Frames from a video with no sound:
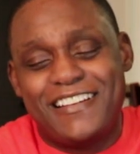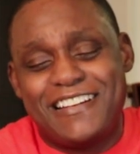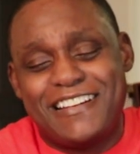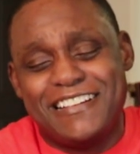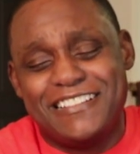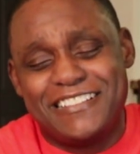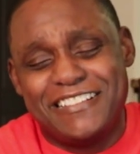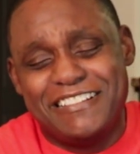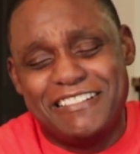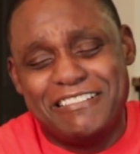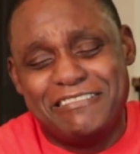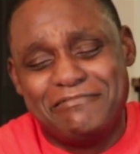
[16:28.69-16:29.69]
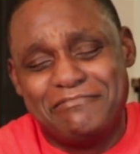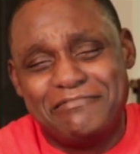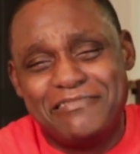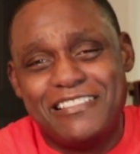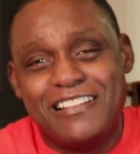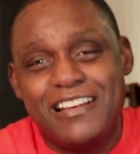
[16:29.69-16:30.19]
Cause
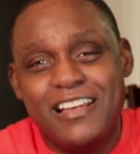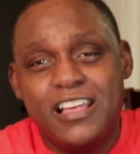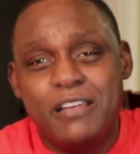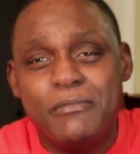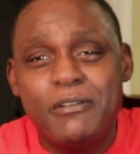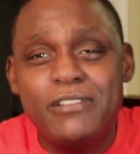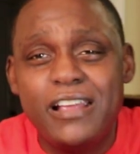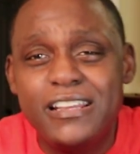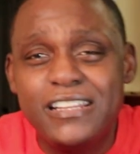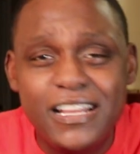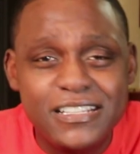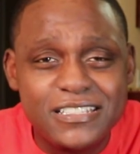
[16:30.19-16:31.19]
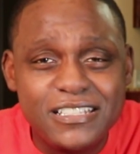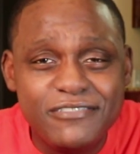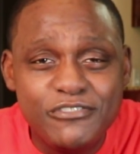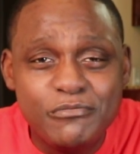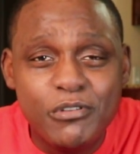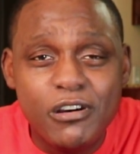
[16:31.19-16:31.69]
remember when I did that
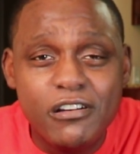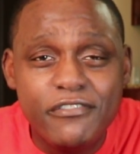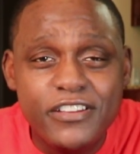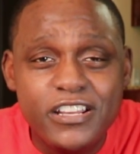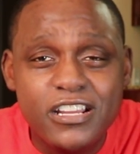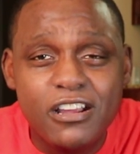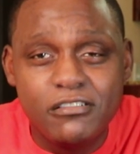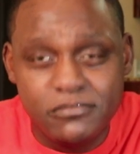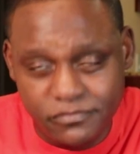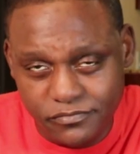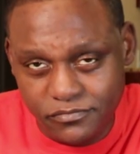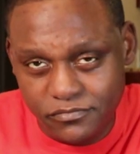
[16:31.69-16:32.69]
seafood boil video?